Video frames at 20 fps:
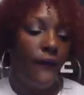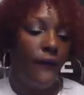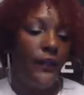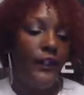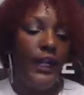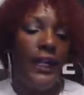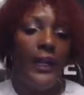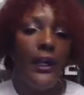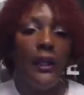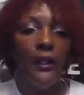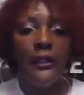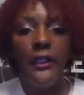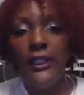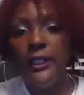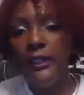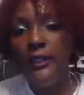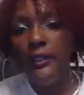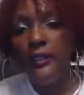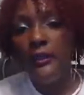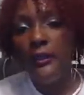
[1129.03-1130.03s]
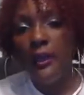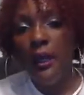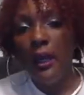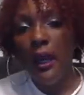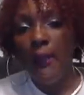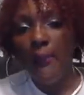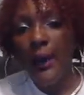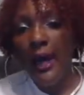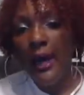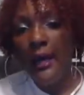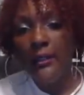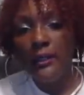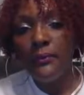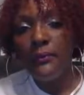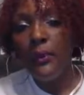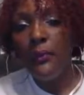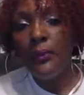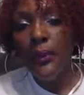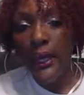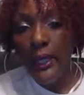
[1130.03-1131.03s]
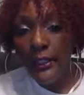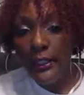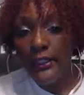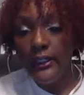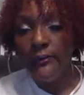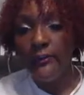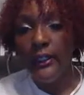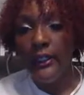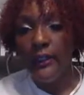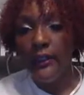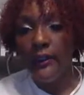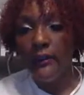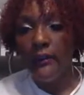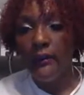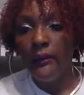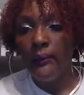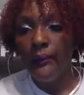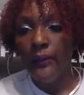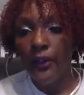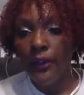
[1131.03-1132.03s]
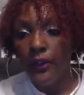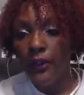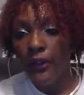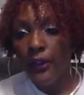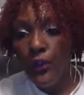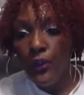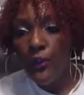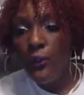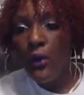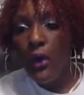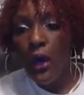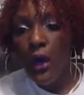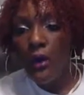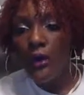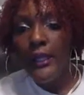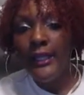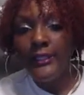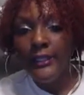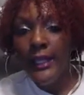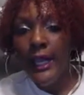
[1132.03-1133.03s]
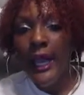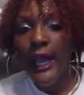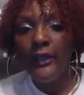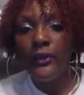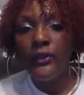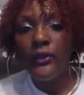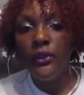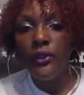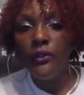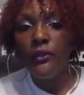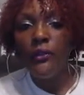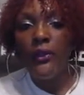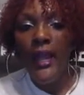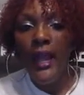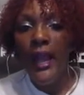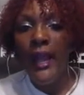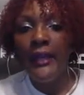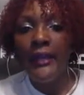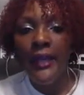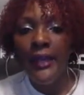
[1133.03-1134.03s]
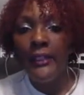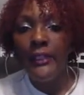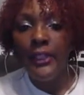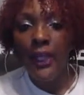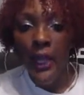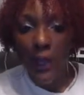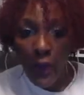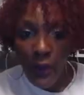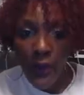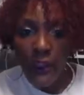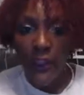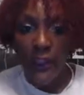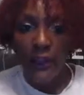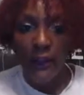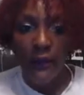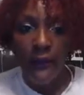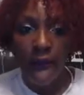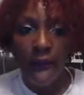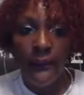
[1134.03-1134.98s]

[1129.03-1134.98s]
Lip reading: jail is a possible punishment. You are entitled to an attorney.